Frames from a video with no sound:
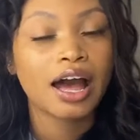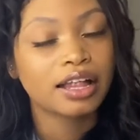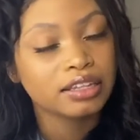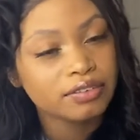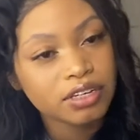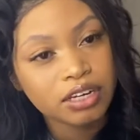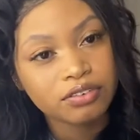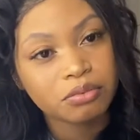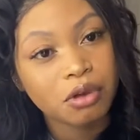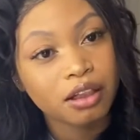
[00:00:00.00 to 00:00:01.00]
I love to hear
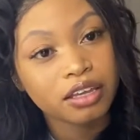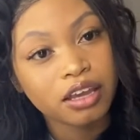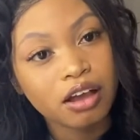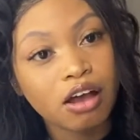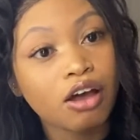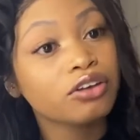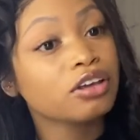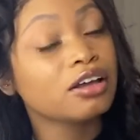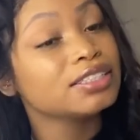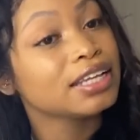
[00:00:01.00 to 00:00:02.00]
from all of y'all.
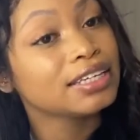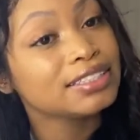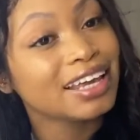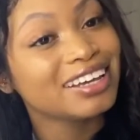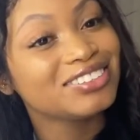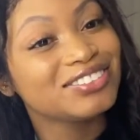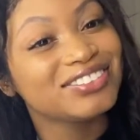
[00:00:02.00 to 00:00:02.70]
Y'all stay safe.